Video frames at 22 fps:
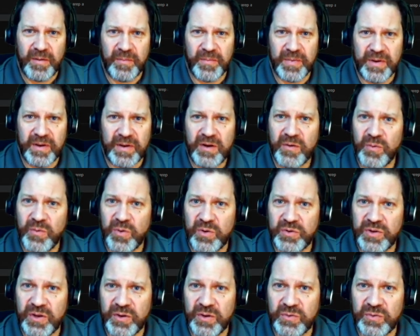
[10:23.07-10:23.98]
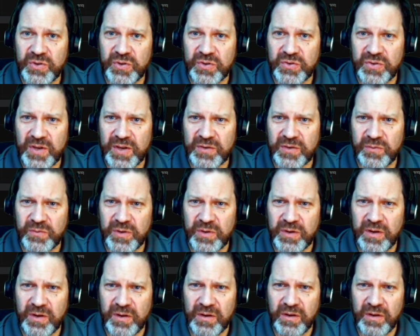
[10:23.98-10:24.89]
Here we'll tell you
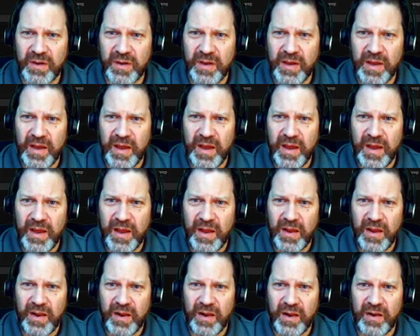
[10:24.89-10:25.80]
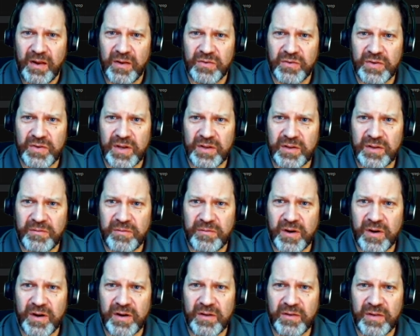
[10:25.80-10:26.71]
successfully sent the
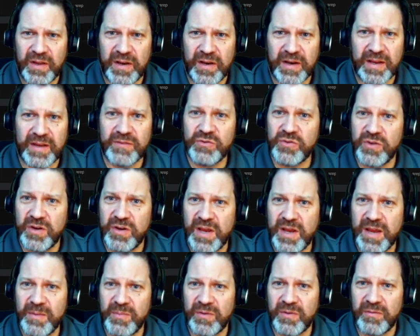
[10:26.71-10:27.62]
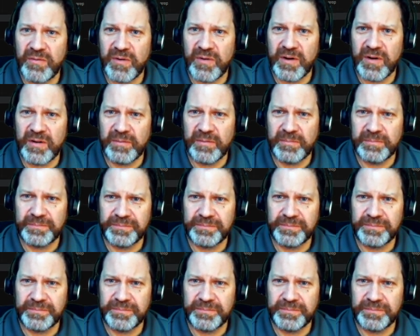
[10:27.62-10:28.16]
file, and it gives you the name of the file,